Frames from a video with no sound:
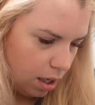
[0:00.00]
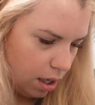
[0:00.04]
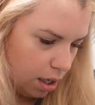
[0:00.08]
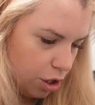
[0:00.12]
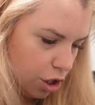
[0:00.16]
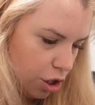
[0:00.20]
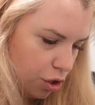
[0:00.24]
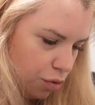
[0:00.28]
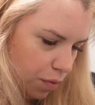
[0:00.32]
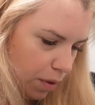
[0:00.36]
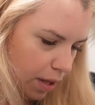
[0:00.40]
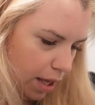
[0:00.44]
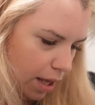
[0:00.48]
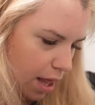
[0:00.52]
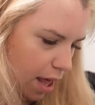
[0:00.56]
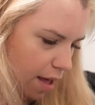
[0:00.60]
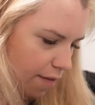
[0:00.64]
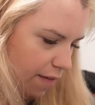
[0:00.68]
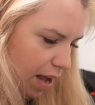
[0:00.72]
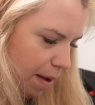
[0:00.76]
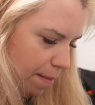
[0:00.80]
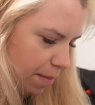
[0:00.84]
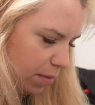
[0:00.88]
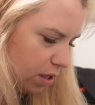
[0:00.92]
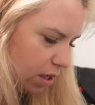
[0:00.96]
just really
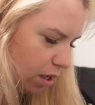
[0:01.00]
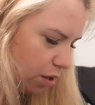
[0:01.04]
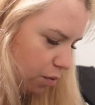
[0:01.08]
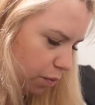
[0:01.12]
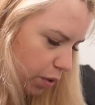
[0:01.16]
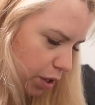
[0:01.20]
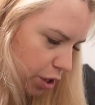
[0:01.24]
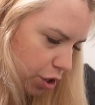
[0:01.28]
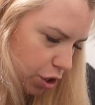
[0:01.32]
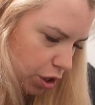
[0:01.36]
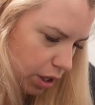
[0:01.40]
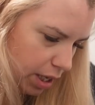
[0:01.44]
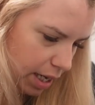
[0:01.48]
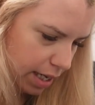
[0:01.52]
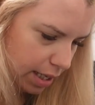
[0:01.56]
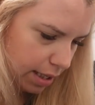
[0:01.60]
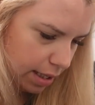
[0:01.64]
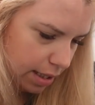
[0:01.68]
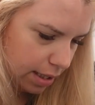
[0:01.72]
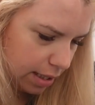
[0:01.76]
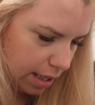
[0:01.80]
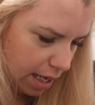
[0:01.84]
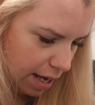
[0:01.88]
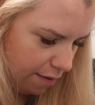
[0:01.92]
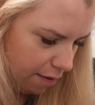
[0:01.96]
love Amazon wish
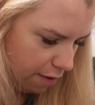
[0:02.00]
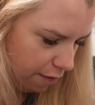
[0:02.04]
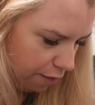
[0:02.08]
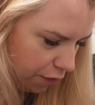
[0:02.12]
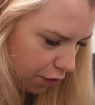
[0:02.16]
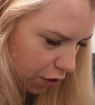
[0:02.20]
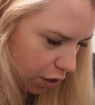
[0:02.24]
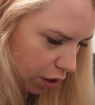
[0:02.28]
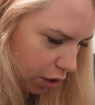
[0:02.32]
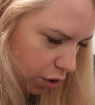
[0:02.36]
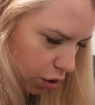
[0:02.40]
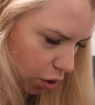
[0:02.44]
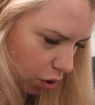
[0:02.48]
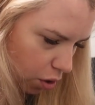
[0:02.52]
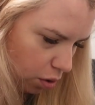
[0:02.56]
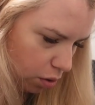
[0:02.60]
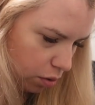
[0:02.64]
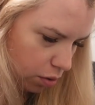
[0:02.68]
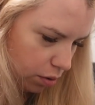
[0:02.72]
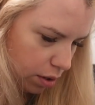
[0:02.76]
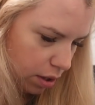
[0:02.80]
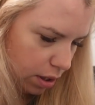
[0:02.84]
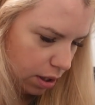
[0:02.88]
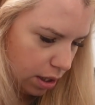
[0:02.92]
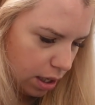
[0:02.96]
lists, even for
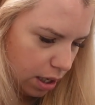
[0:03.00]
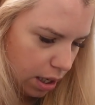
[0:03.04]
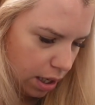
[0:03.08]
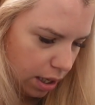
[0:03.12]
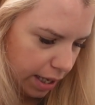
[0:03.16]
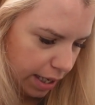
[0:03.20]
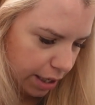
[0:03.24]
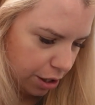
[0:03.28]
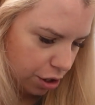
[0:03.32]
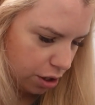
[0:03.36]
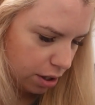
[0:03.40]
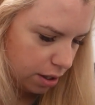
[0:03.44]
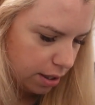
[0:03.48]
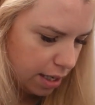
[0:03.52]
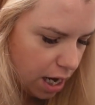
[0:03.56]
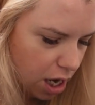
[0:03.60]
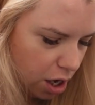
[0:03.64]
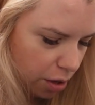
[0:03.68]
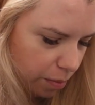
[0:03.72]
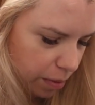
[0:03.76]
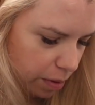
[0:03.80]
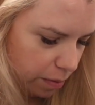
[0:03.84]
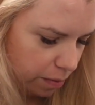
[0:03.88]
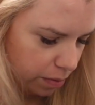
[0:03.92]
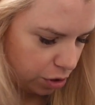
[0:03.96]
adults. Like just
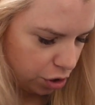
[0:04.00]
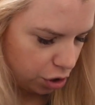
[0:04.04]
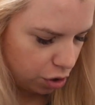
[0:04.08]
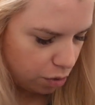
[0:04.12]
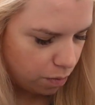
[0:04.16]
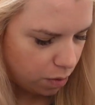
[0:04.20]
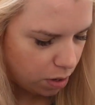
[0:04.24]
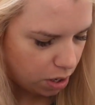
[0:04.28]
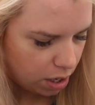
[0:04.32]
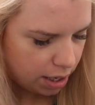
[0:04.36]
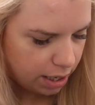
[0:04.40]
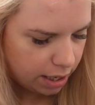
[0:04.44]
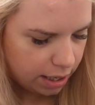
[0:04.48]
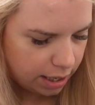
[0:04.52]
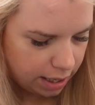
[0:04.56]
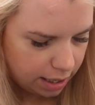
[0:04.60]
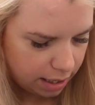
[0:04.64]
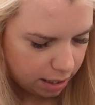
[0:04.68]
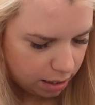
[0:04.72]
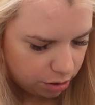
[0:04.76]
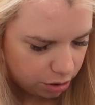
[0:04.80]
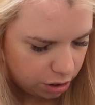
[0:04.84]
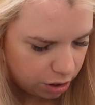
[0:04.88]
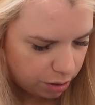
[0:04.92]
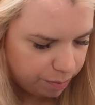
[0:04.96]
tell me what you want and
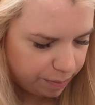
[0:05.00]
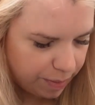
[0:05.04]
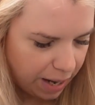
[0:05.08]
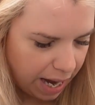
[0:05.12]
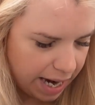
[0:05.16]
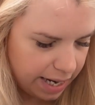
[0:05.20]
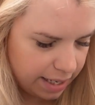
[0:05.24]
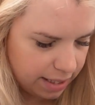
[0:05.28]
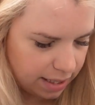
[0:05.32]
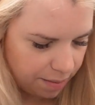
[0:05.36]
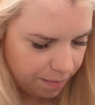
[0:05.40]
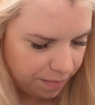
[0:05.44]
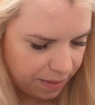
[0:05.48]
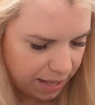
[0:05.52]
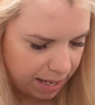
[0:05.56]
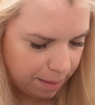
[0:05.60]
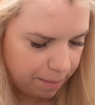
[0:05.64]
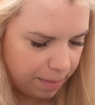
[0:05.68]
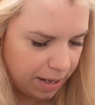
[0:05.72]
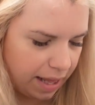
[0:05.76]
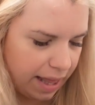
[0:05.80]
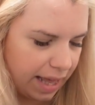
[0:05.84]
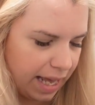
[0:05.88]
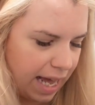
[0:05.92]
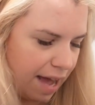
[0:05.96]
I'll just buy something.
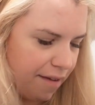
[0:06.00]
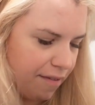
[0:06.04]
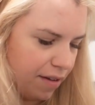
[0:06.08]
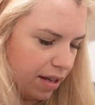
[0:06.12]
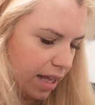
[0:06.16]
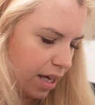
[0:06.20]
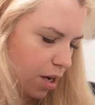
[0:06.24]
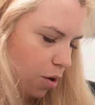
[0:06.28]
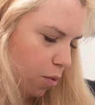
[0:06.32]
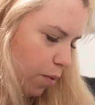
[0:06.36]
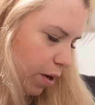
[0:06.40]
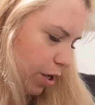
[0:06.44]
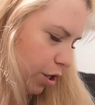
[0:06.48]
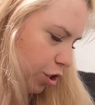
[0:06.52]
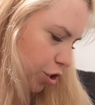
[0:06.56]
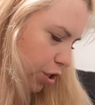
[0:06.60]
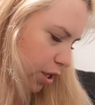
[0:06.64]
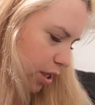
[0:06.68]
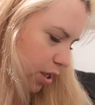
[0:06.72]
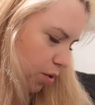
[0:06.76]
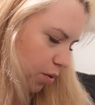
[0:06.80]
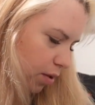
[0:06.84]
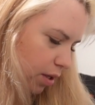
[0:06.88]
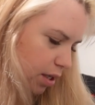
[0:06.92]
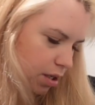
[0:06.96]
But I like having like a wish
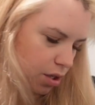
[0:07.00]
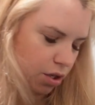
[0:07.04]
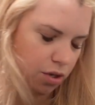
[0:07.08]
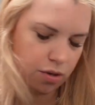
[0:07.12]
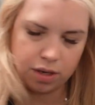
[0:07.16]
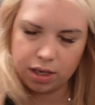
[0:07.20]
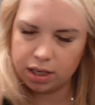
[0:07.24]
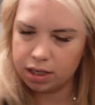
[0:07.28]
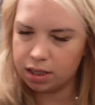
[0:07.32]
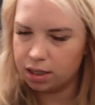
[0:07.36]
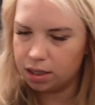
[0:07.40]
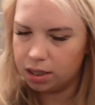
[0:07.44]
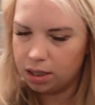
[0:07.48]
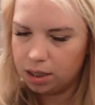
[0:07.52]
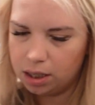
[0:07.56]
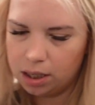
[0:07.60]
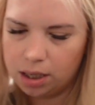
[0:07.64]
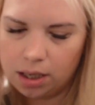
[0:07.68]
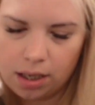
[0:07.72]
list. At least you can